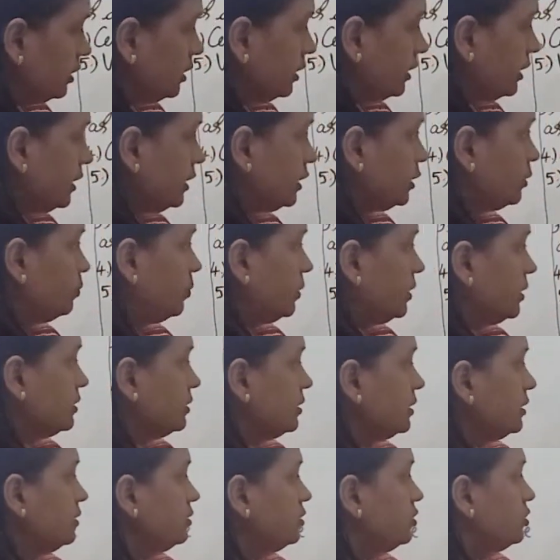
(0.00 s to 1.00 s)
is
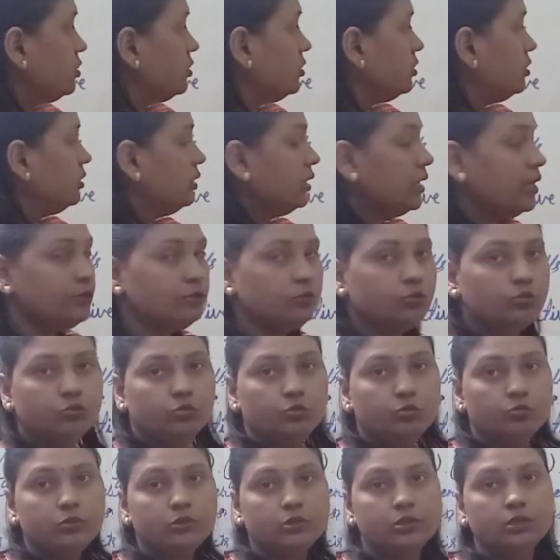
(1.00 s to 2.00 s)
present.
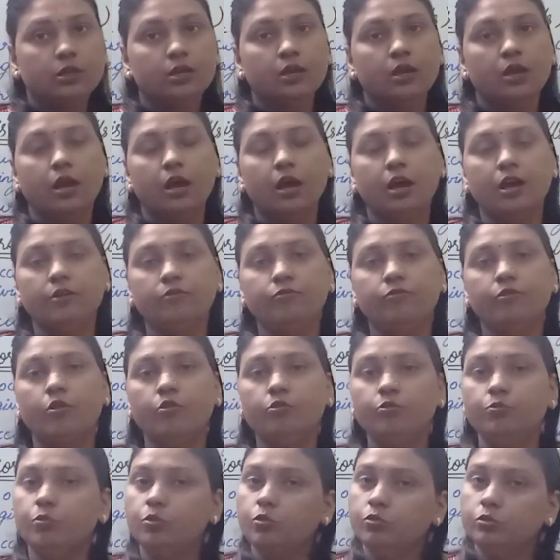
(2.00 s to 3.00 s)
Lysosomes are
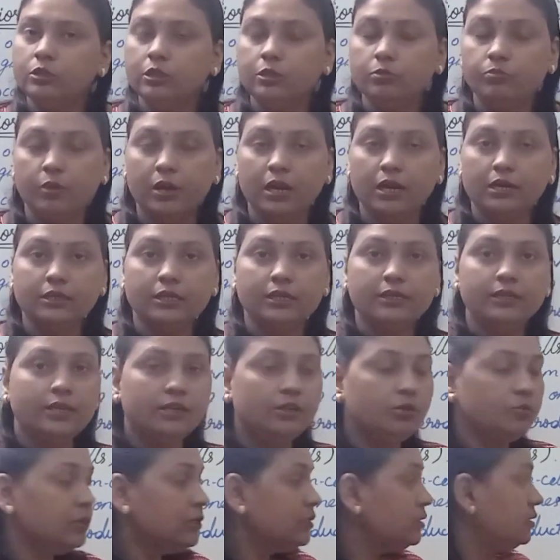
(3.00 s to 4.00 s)
found both in plant and
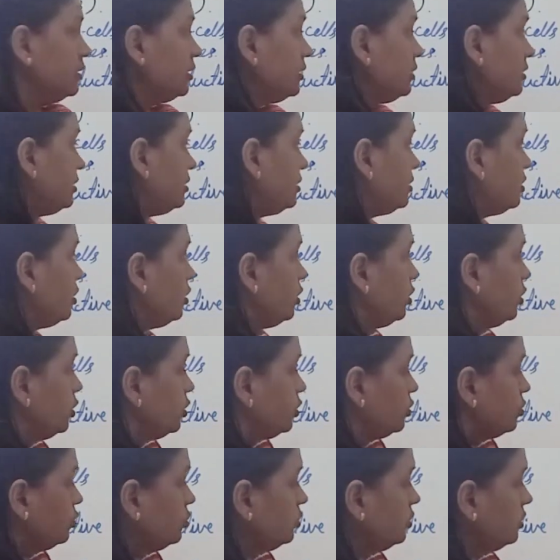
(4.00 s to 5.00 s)
animal cells.
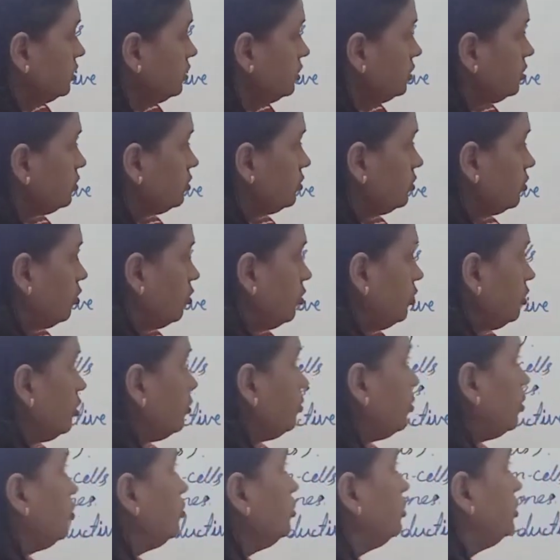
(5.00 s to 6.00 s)
So this is all
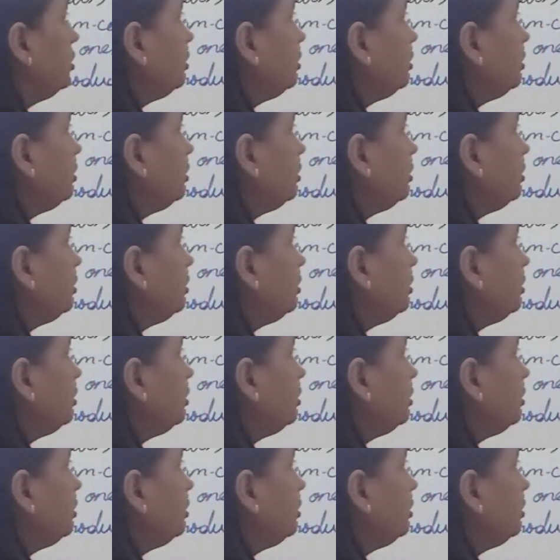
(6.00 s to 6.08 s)
about